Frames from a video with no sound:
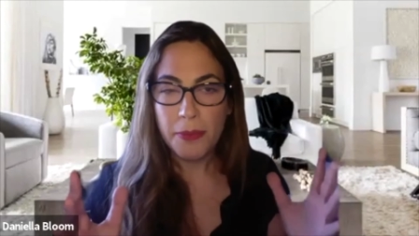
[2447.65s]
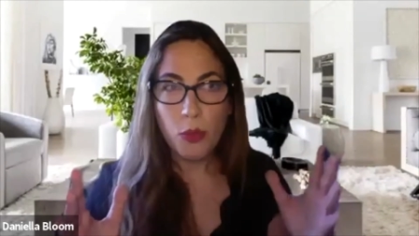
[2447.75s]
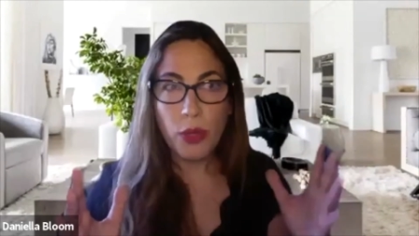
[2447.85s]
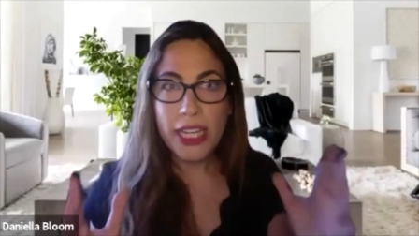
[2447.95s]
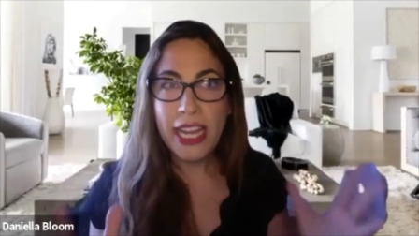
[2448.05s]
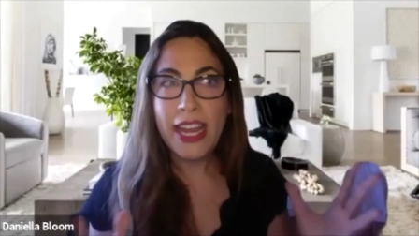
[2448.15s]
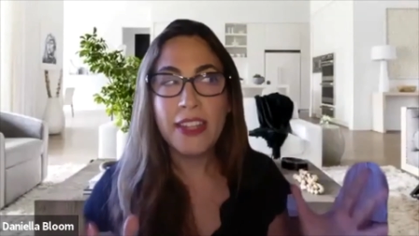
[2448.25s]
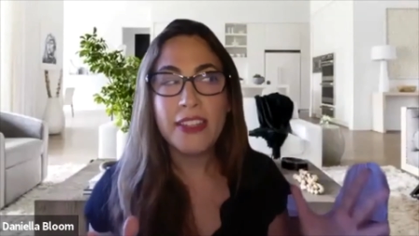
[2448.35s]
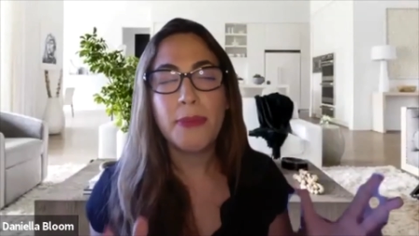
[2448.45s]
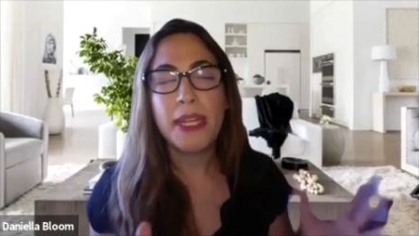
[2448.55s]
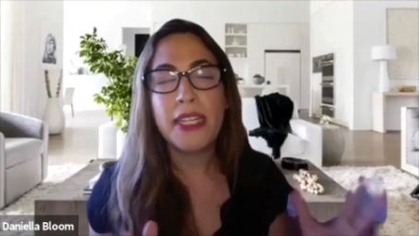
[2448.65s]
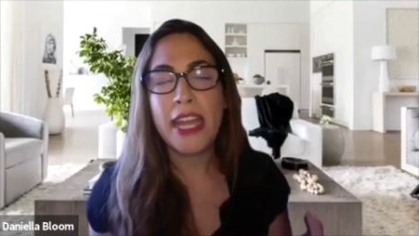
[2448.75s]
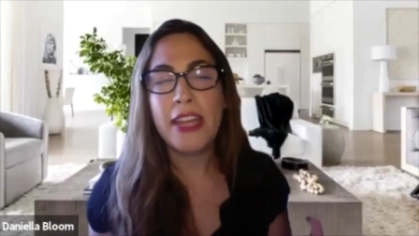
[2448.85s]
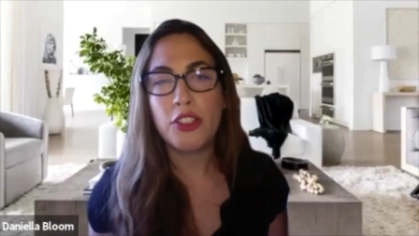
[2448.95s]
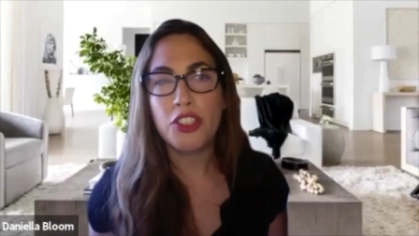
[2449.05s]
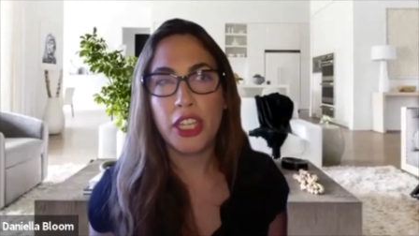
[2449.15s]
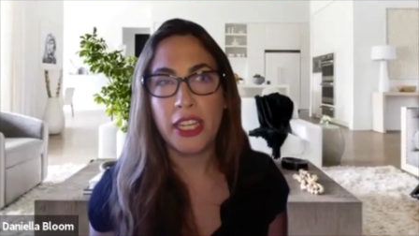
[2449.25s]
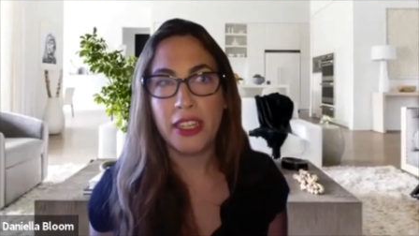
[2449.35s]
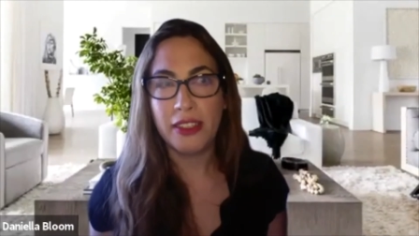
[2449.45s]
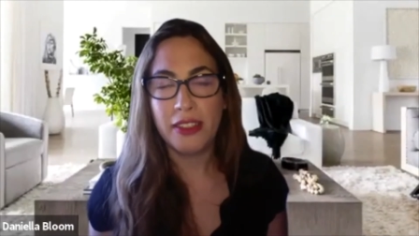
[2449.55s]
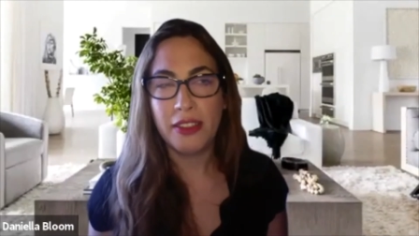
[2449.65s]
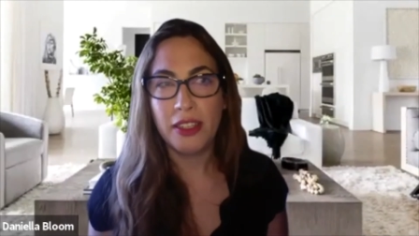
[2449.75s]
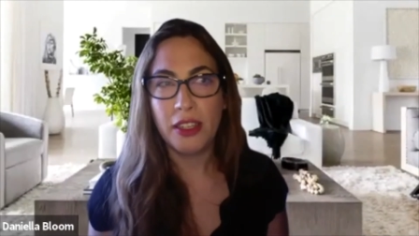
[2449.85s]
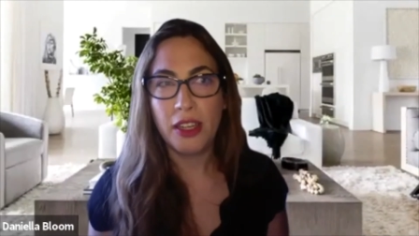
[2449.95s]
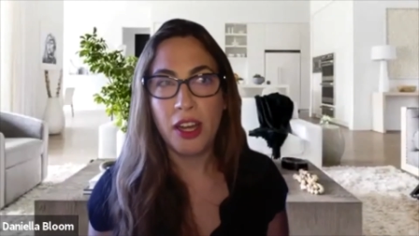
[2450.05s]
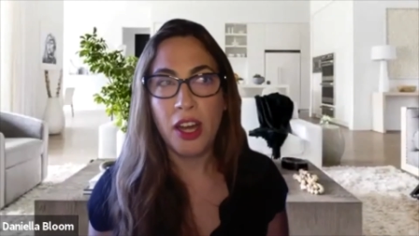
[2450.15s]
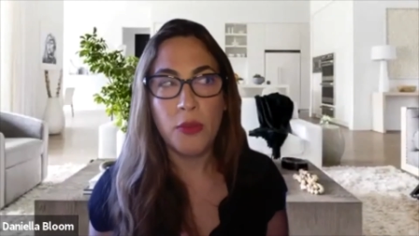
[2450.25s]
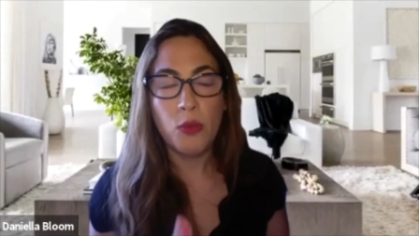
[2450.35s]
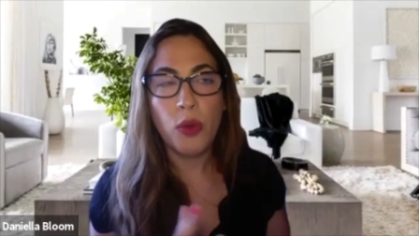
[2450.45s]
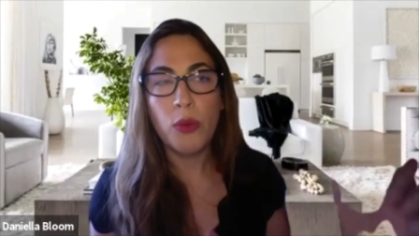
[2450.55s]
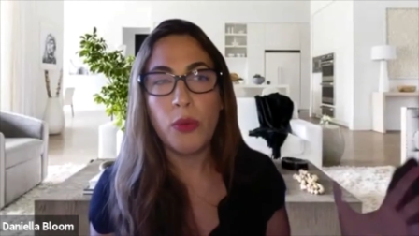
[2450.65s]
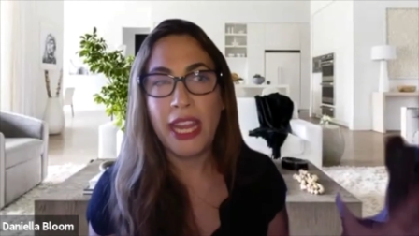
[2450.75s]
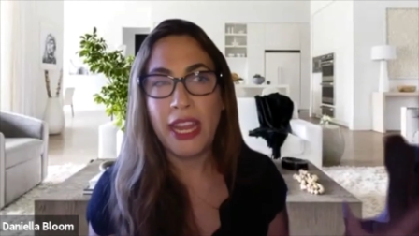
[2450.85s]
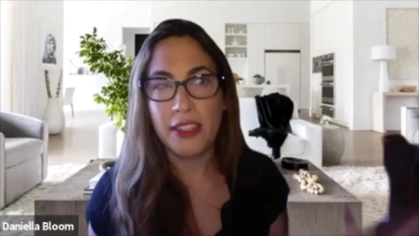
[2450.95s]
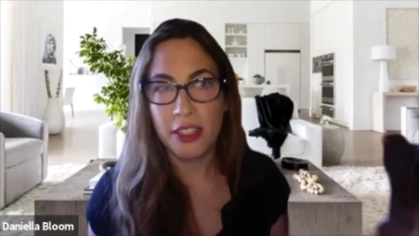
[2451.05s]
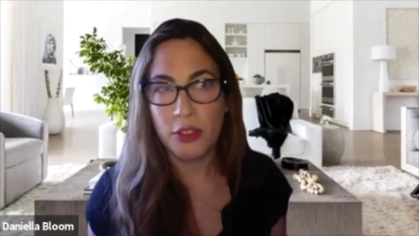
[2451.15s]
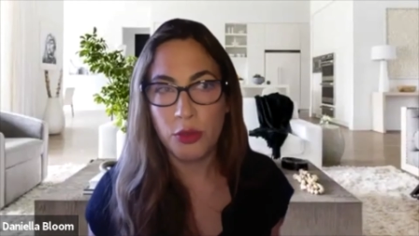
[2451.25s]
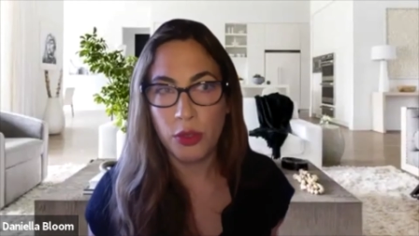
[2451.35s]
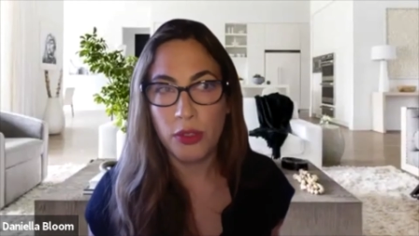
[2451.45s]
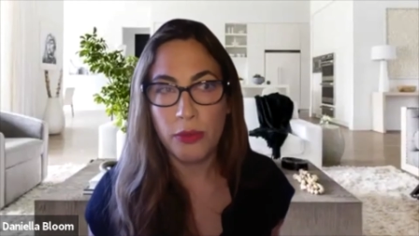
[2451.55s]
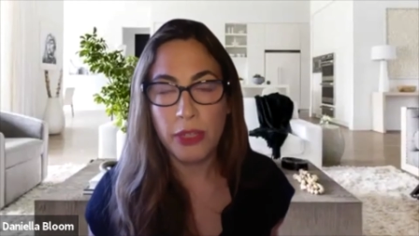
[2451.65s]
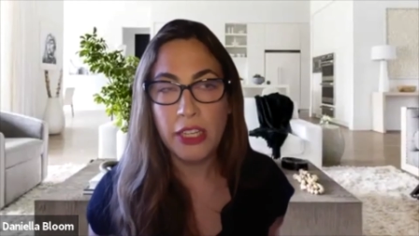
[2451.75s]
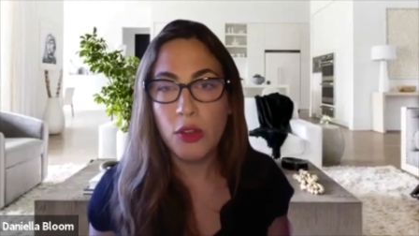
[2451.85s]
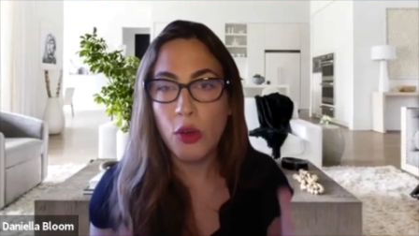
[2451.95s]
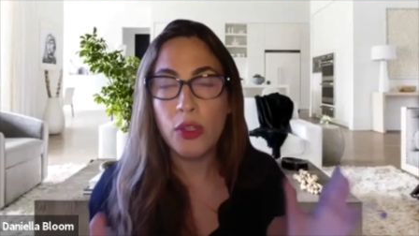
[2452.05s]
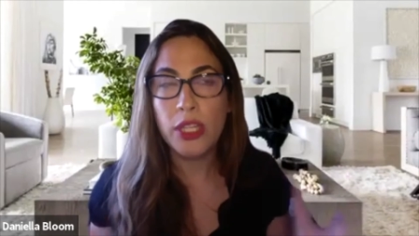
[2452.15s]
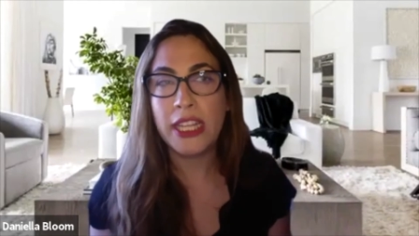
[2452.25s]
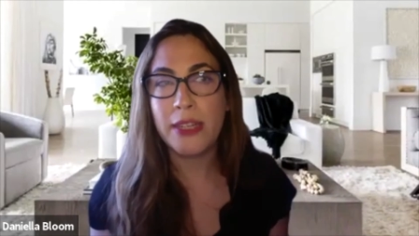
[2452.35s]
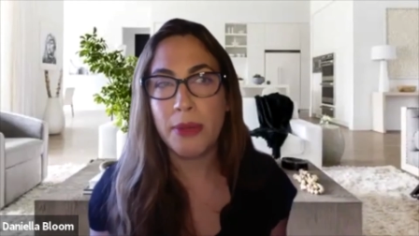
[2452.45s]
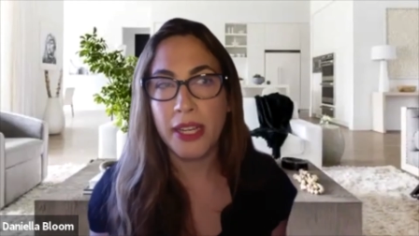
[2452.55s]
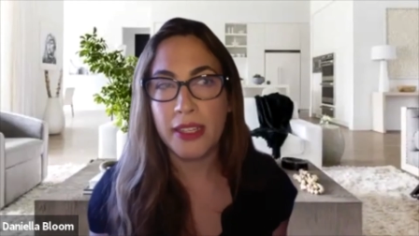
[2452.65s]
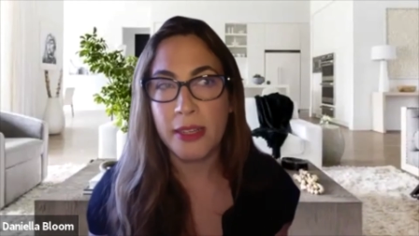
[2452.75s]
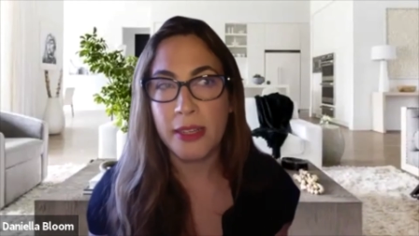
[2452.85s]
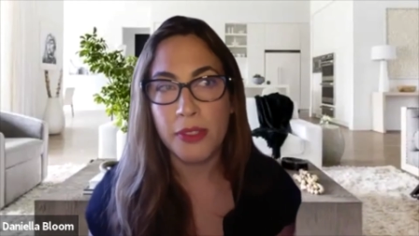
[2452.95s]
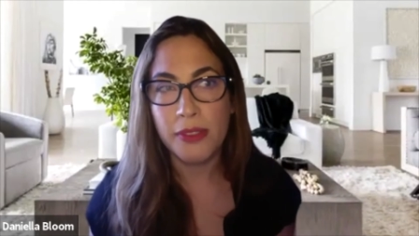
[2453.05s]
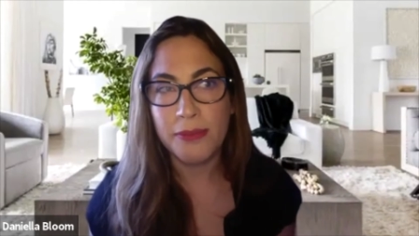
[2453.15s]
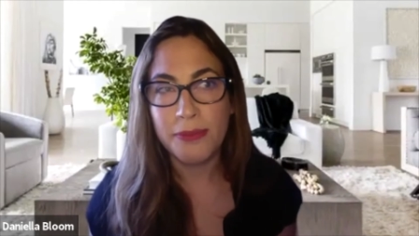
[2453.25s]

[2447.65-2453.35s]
we can't spend energy on what we can't control. We can only lead by example.